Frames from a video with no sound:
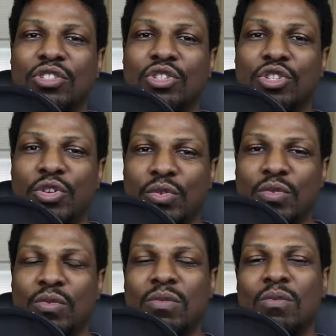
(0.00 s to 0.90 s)

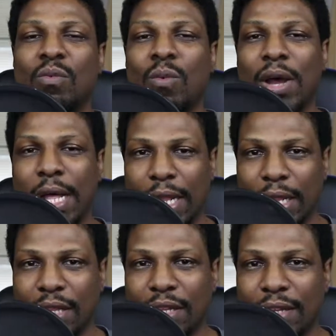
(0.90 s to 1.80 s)
do
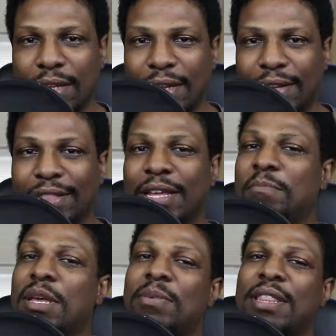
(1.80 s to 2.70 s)
well,
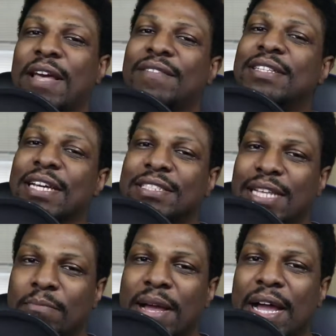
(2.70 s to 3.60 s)
then maybe they have to take a
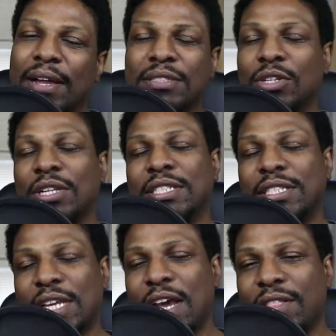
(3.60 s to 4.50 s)
step back. So let's
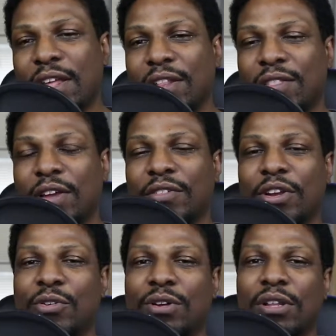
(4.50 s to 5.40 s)
see how they're
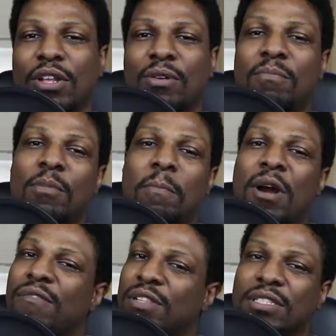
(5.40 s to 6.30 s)
going, you know. But
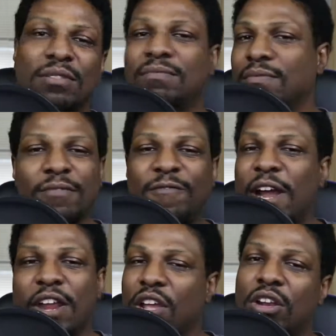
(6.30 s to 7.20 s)
Marvel is
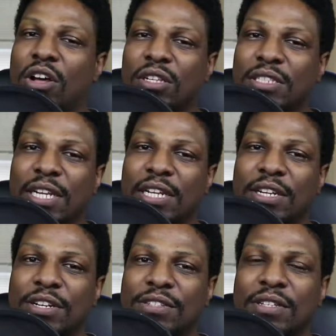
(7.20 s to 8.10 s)
firing in all
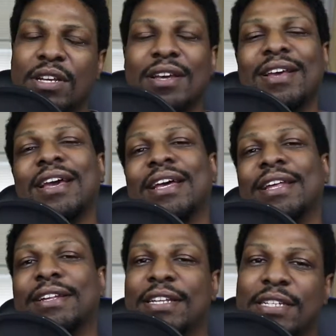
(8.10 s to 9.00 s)
cylinders, and
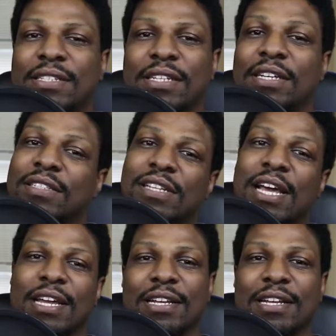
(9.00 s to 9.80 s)
then DC is like,